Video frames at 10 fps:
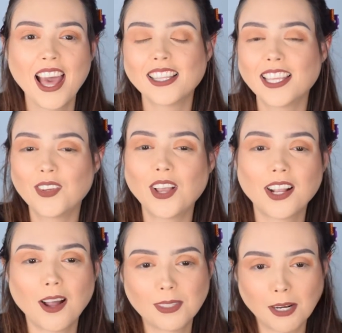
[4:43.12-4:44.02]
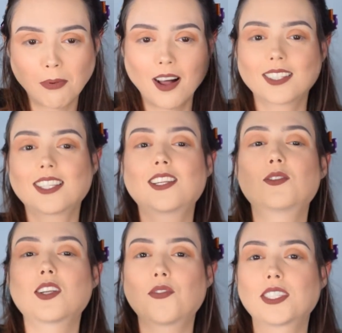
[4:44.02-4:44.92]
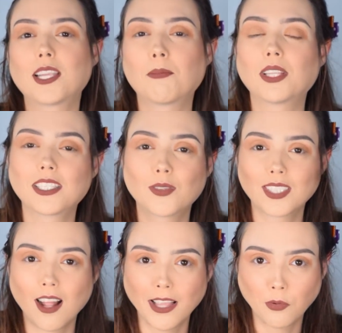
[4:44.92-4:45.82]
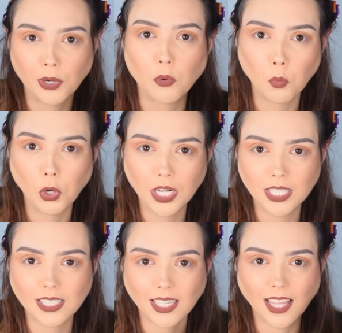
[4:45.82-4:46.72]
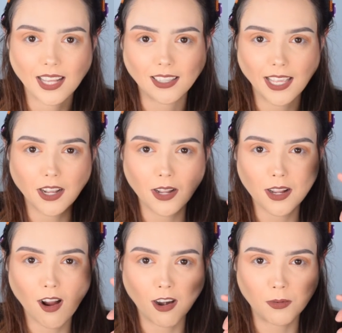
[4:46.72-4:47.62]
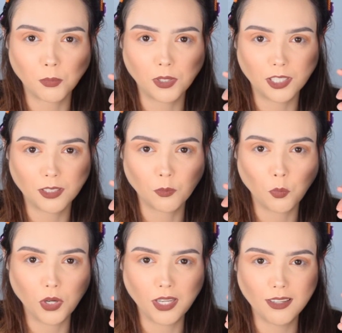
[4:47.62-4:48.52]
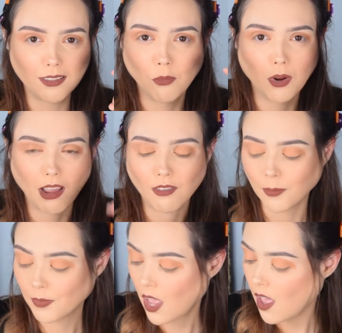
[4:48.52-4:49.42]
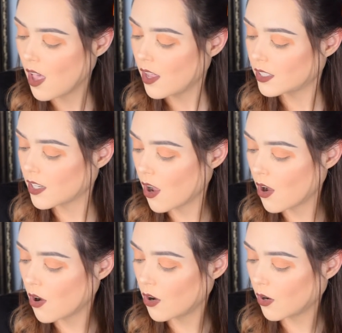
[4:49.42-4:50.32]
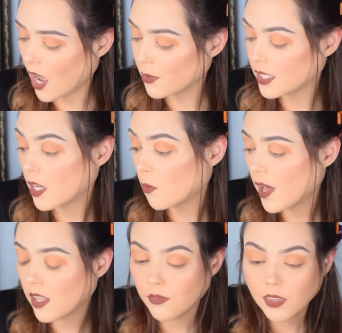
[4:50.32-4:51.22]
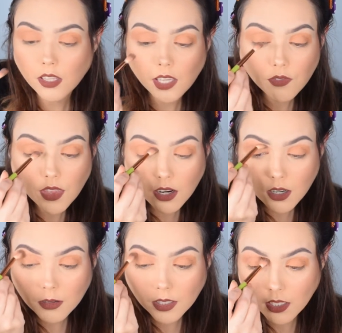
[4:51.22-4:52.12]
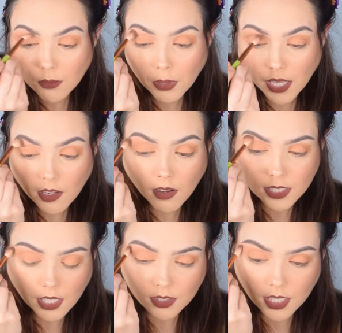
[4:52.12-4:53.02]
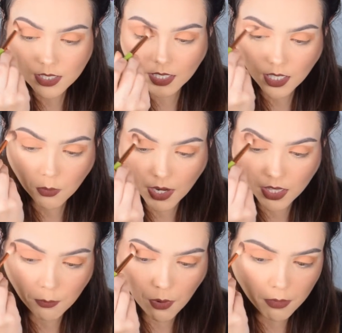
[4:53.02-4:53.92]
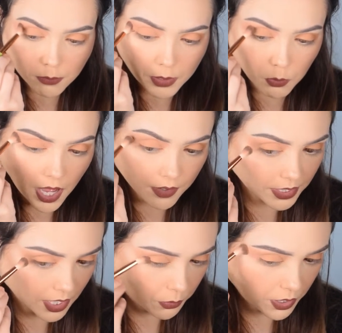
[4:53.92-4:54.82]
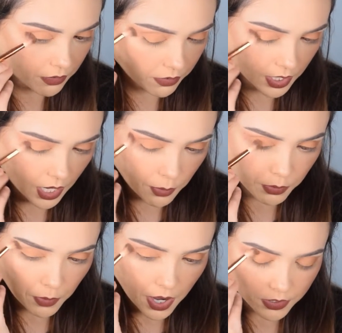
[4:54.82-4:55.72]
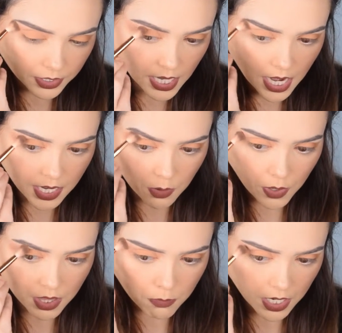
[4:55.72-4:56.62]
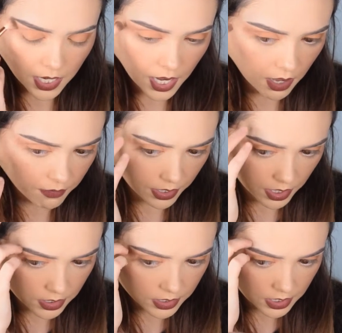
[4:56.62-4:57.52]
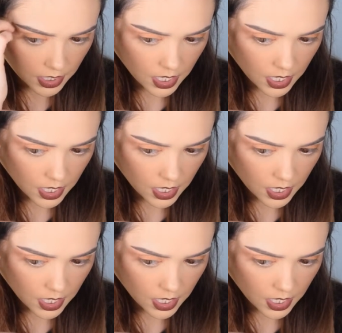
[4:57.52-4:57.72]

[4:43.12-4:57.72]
Like you, it comes in a box and then you self-assemble it. So it's not like real wood. It's like that like cardboard, wood, whatever. So I was like, well, if, they'll, if they're planning on downsizing anyway, and they probably will have to get rid of it, I would rather take it with me and have it